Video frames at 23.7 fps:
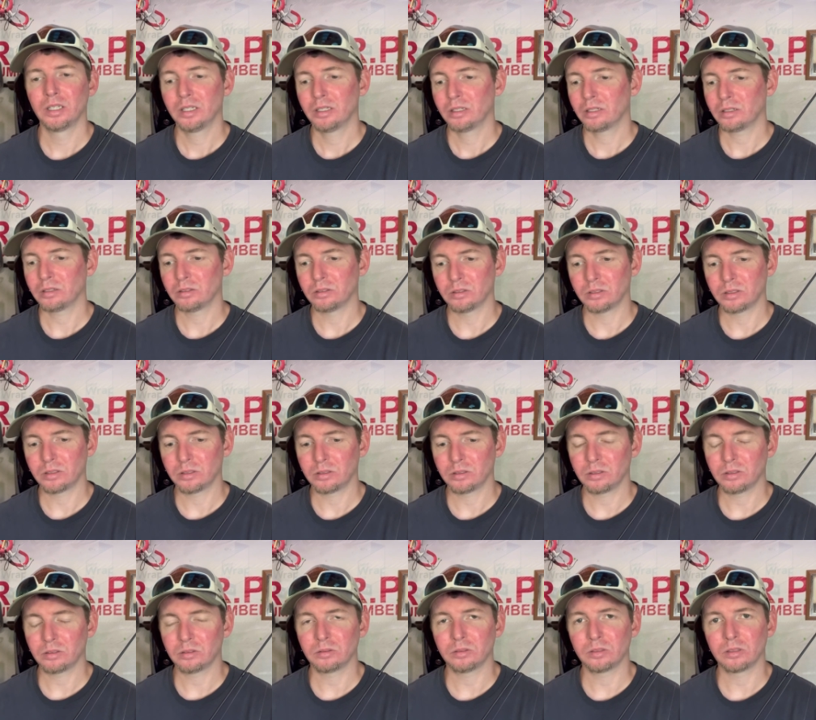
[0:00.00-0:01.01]
because
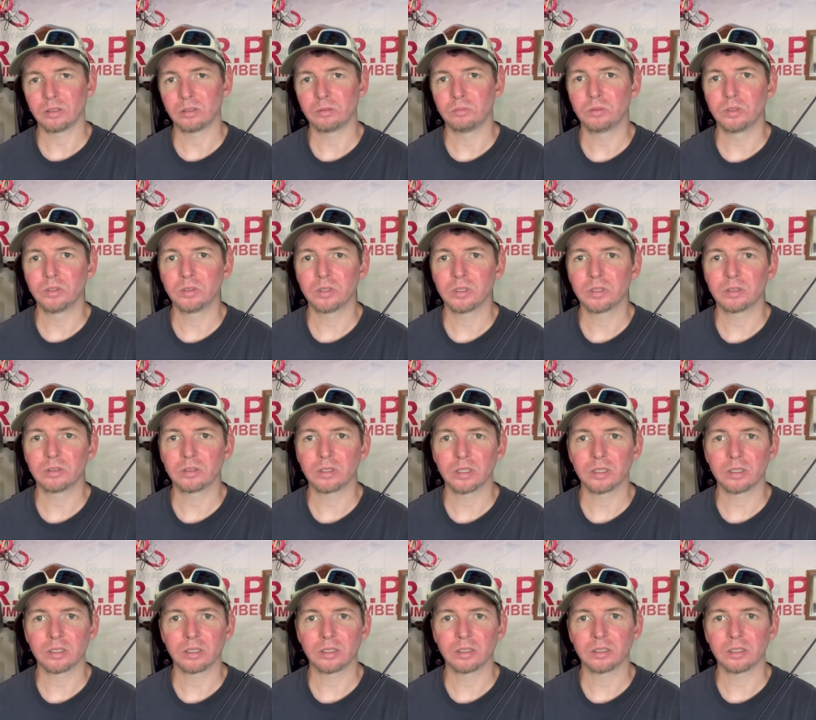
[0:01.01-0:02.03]
the bluegill get
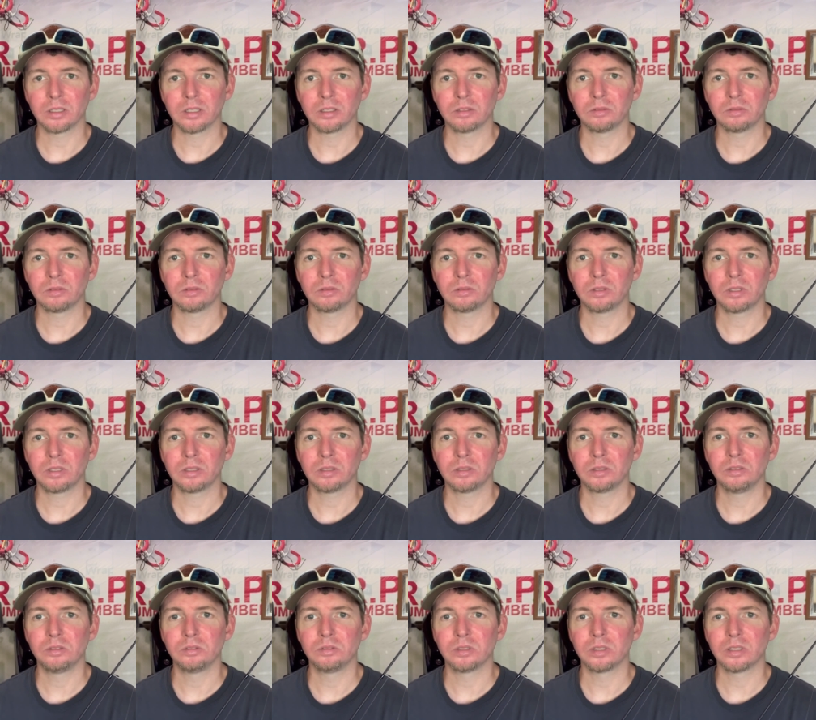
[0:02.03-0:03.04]
on there,
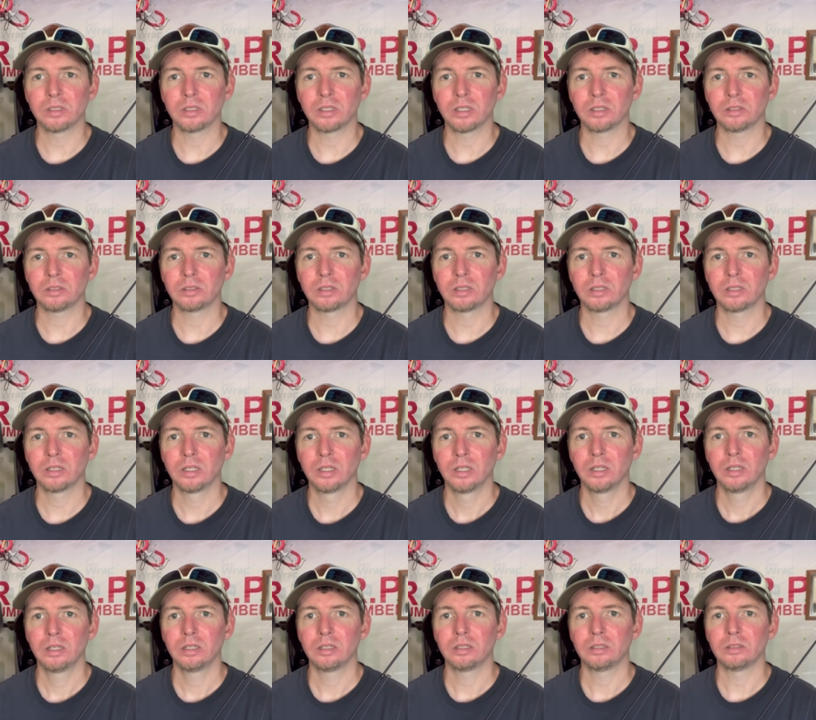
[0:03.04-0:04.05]
use it as
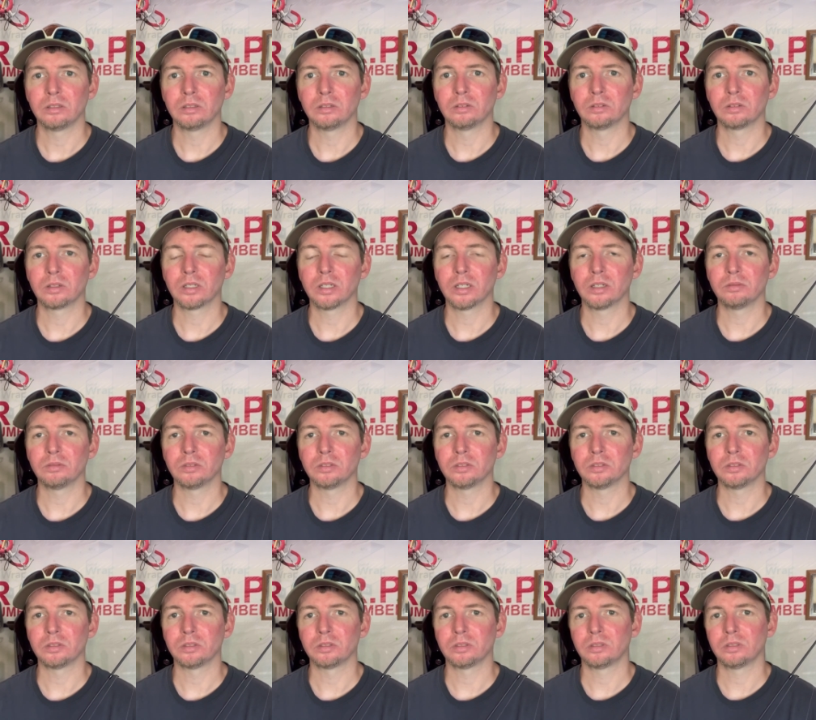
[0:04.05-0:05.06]

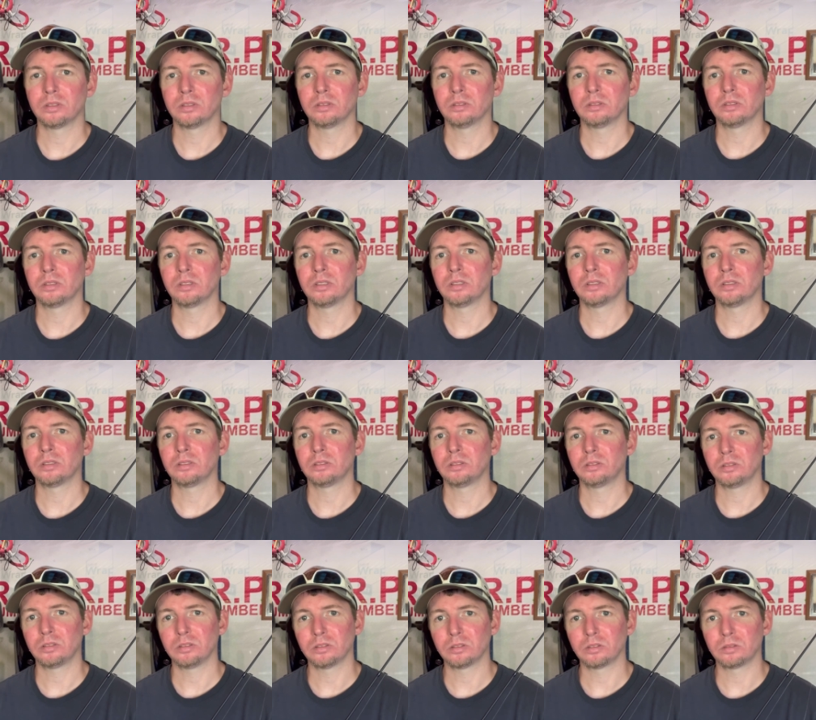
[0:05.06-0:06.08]
cover and as
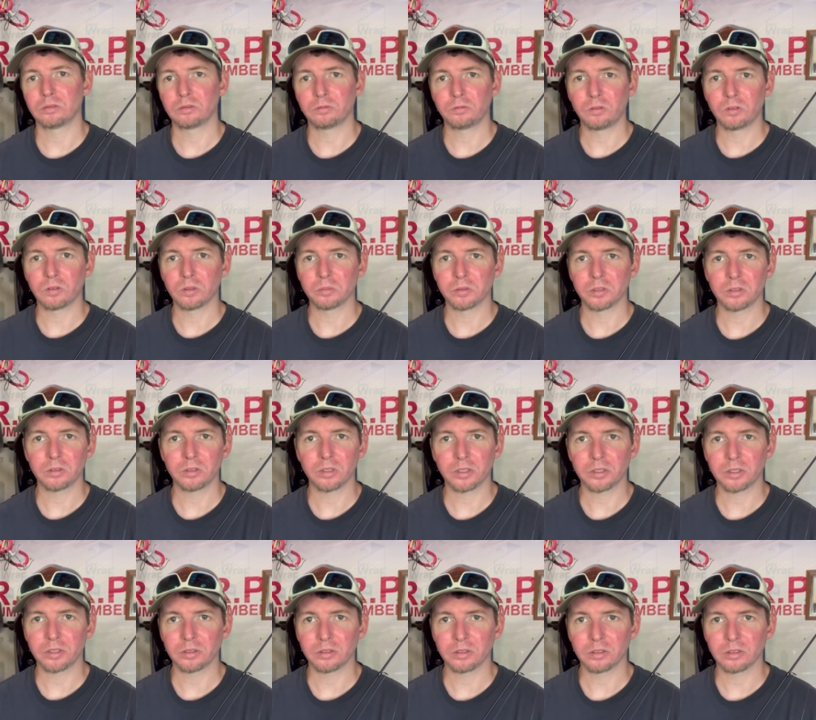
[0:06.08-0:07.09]
a form of
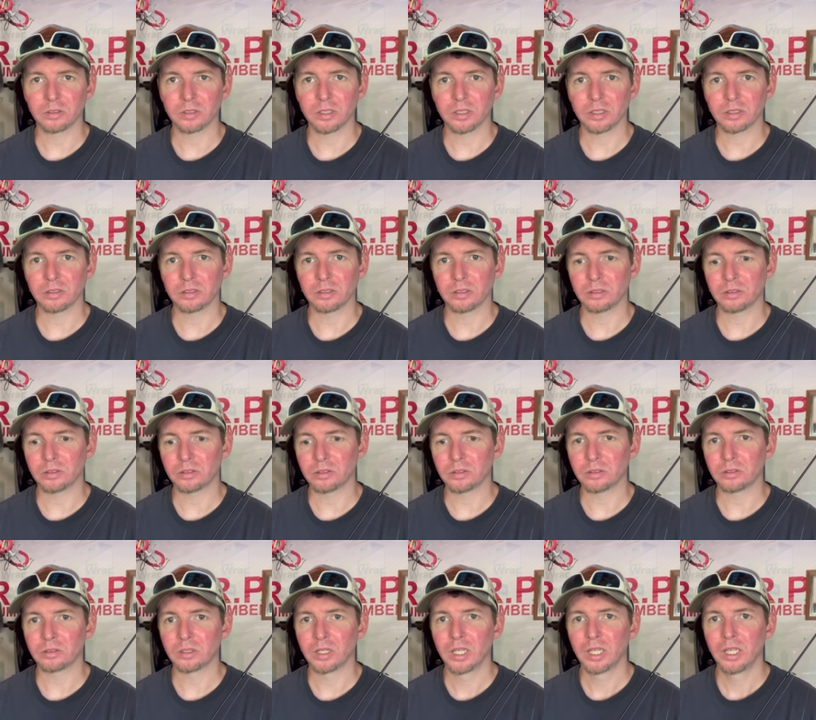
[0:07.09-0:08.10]
structure in the lake there.
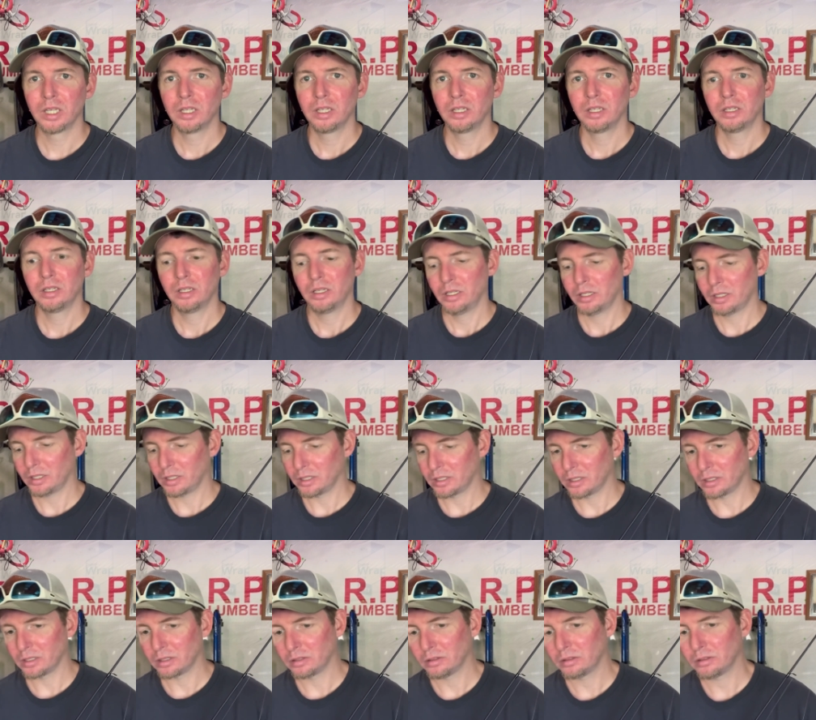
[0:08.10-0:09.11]
So
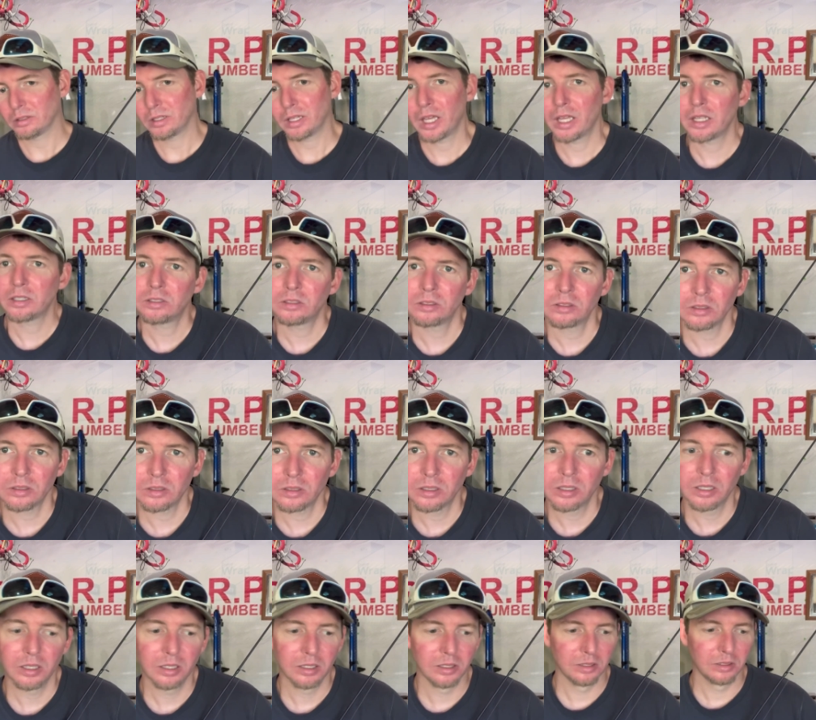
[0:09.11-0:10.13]
that's a
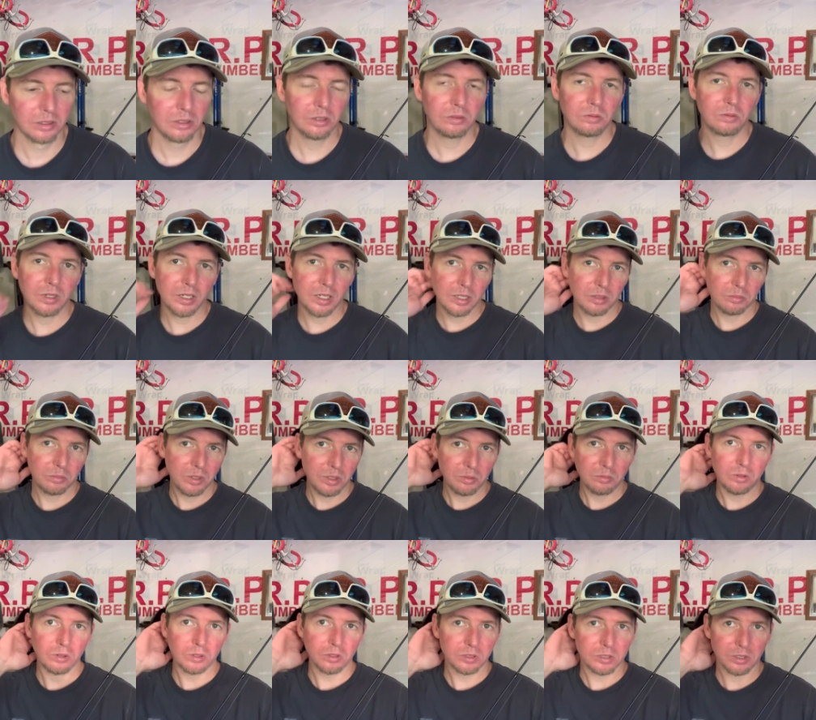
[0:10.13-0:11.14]
good way to be
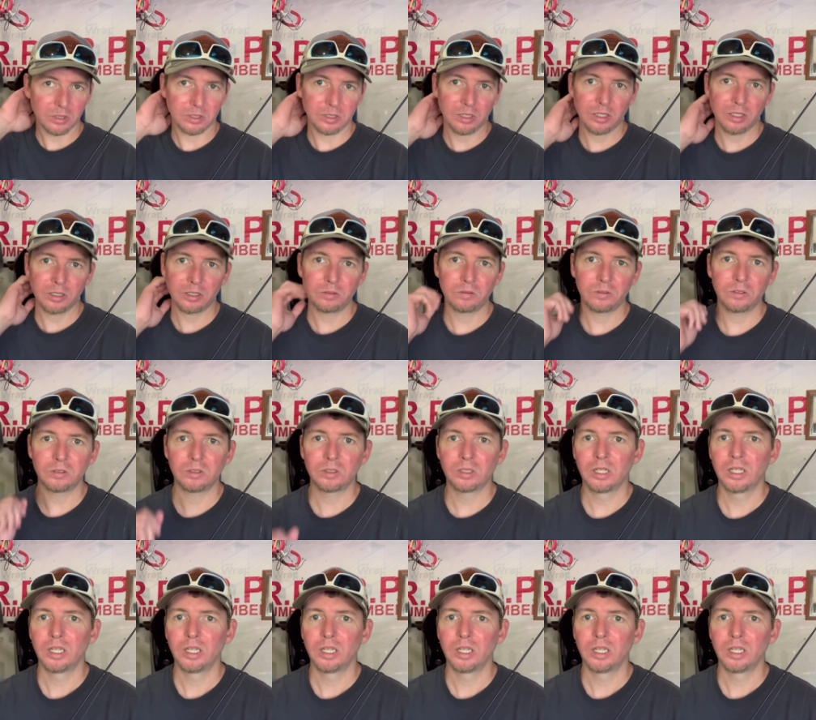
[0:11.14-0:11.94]
more successful